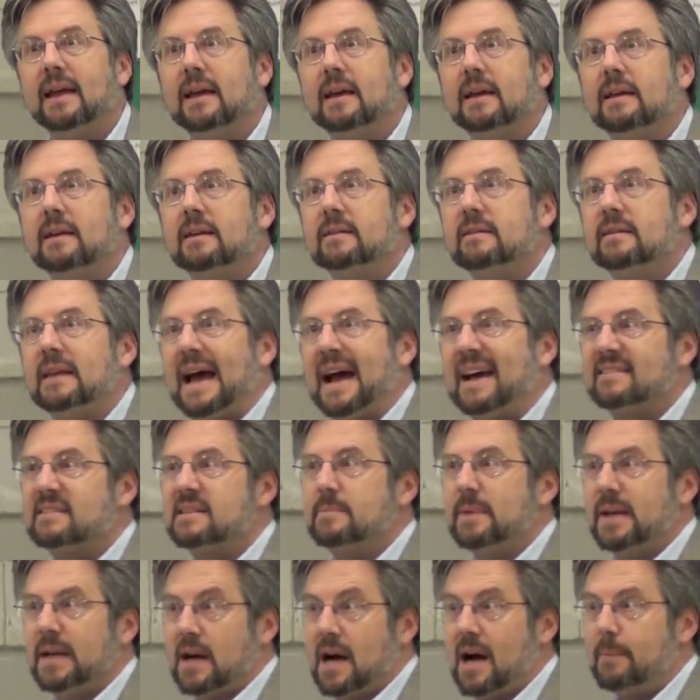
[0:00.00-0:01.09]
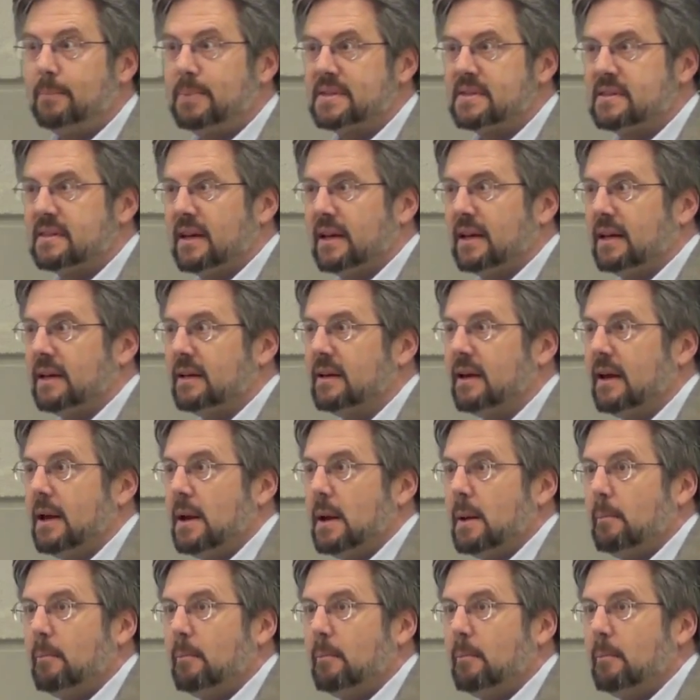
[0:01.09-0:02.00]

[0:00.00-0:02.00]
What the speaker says: has to be compensated